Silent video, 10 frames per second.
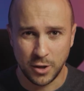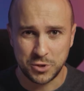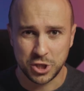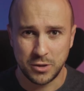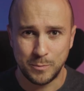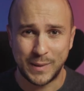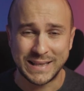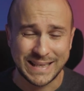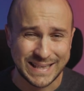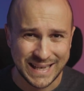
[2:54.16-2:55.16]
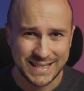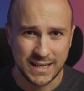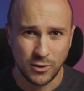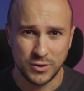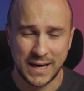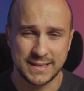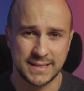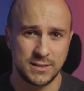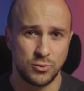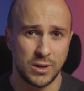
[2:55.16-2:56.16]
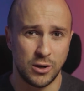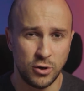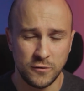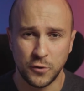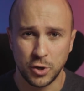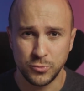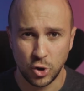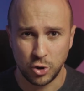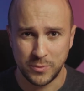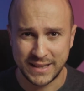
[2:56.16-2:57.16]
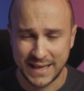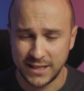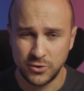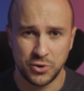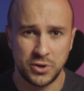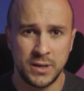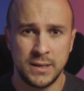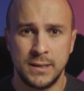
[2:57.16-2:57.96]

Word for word: option, but it does include access to the long-form document editor,